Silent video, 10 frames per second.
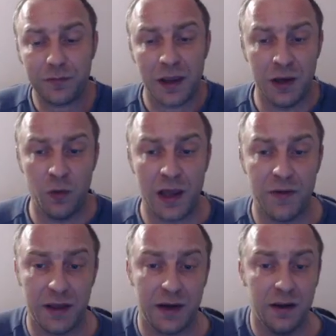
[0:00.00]
Here we
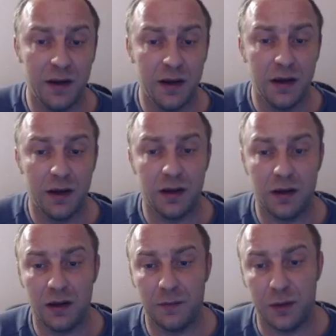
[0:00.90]
have again
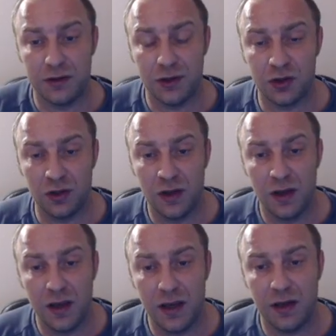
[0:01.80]
a uh, position
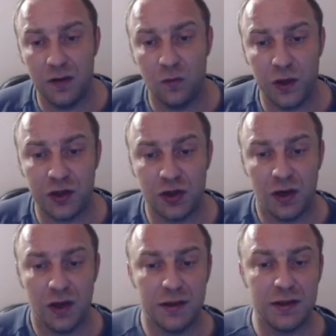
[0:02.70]
in which
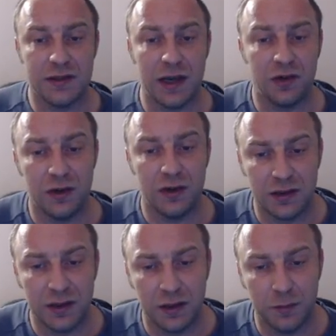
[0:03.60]
the center
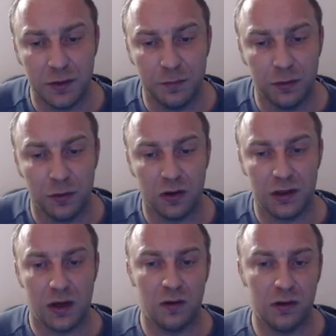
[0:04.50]
is a little bit
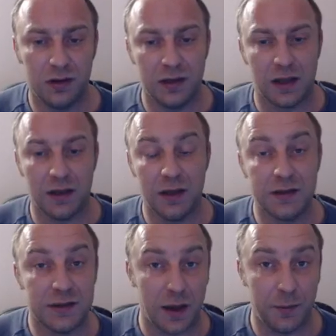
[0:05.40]
blocked out, nothing
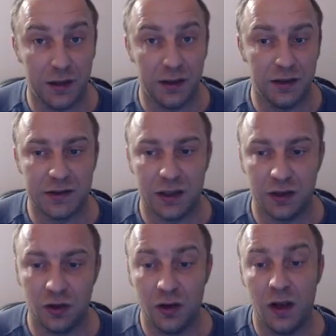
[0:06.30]
is happening in the
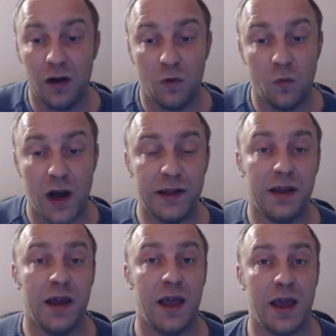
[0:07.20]
center.
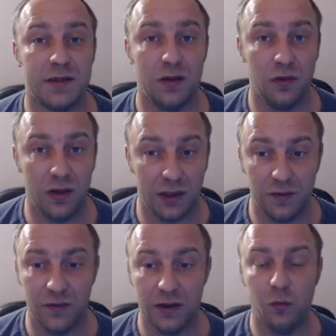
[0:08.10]
White has a good
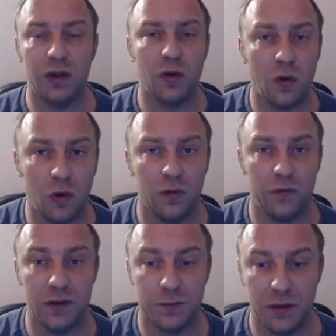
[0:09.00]
activity with all
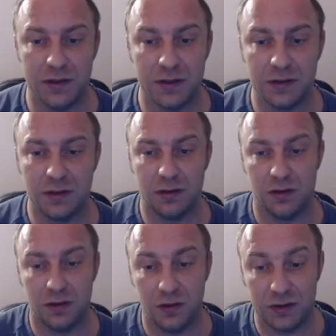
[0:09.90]
of these pieces.
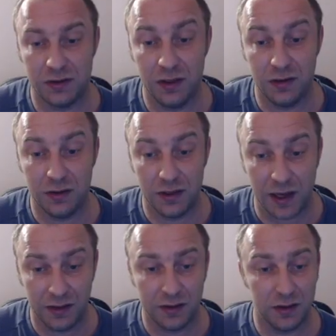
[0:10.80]
Uh, you see the
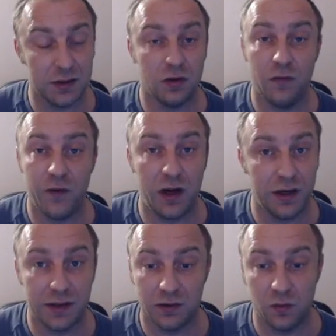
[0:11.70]
knight is on a very
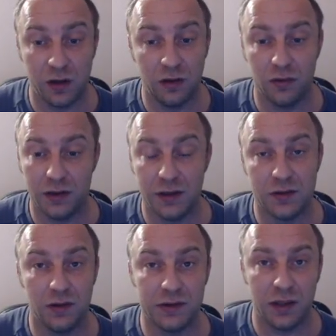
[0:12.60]
nice square, on the,
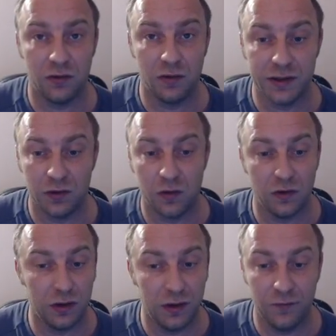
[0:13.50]
it's on a centralized
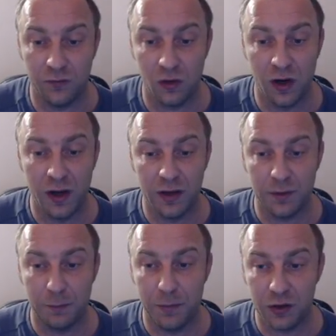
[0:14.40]
square on the e four.
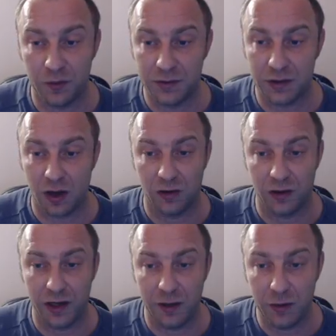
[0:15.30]
The bishops
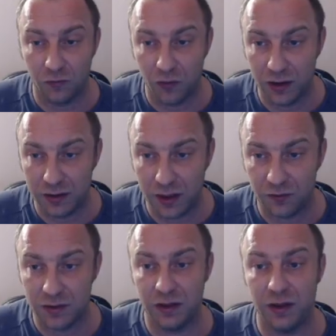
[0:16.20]
are aiming really
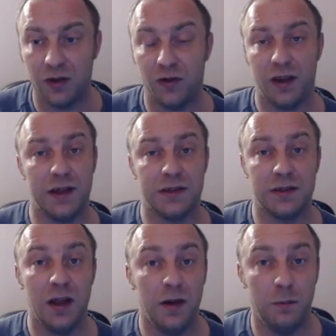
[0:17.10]
dangerously here against
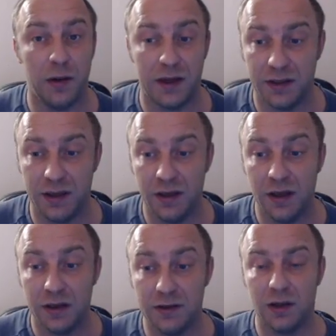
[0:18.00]
black's king.
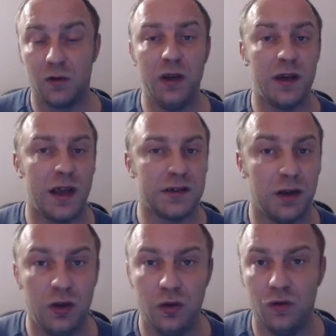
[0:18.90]
The queen has a
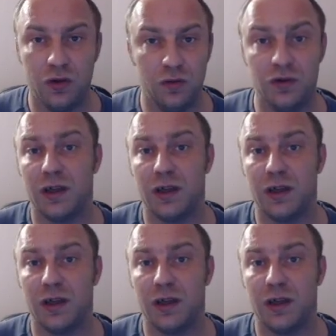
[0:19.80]
huge, huge